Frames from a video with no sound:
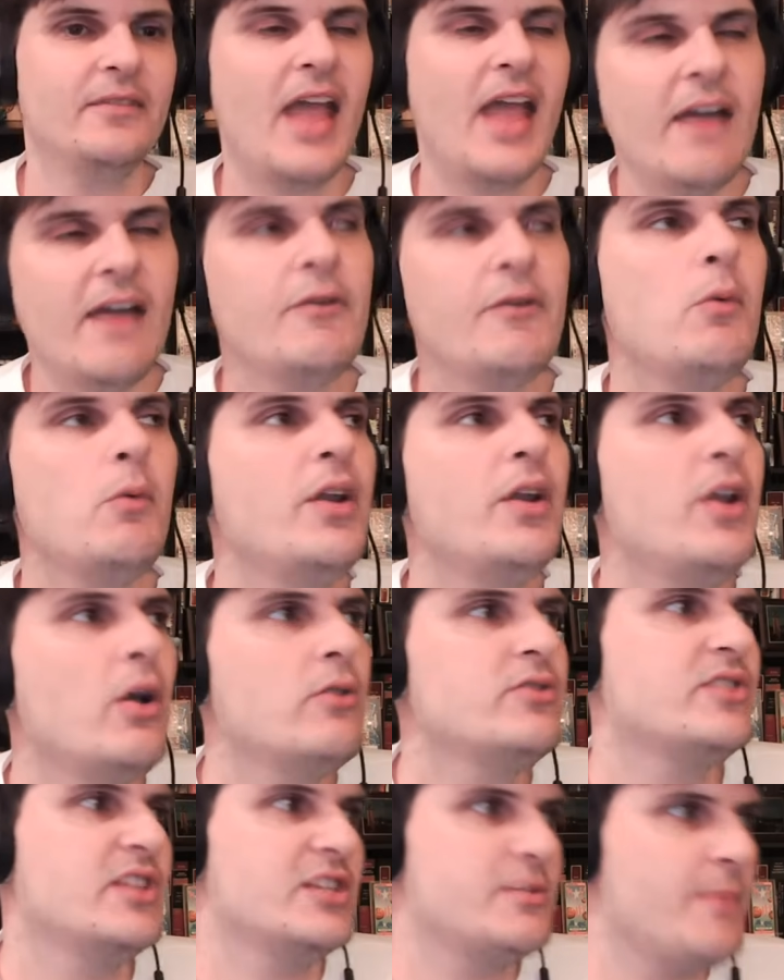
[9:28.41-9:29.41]
Everyone
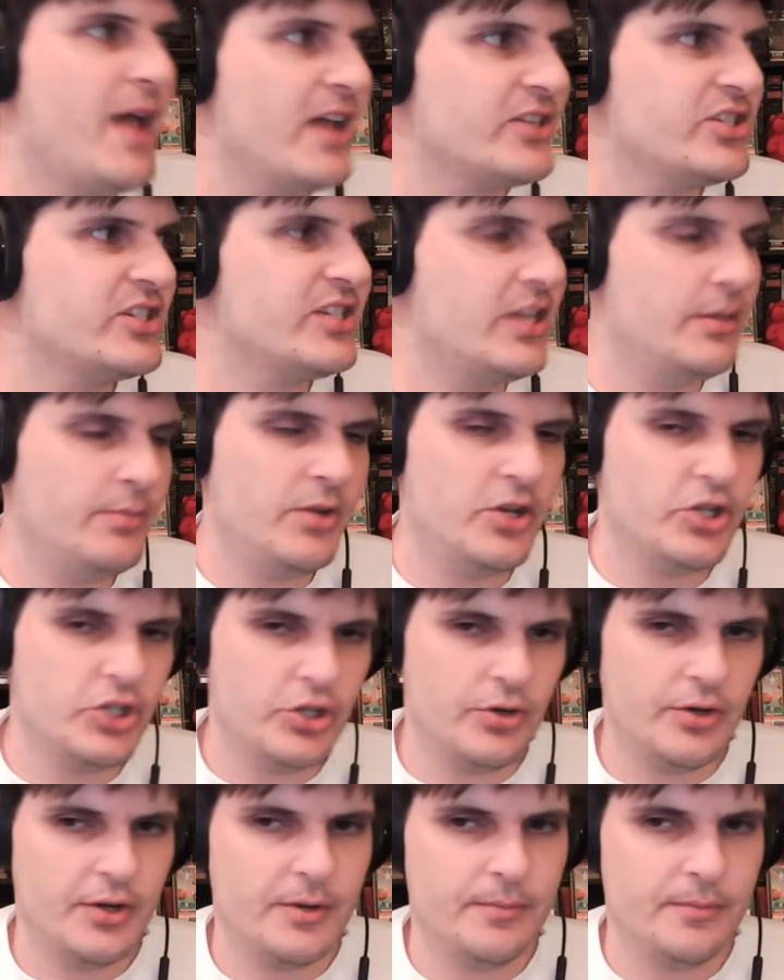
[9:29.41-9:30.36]
knows this Magic team needs shooting.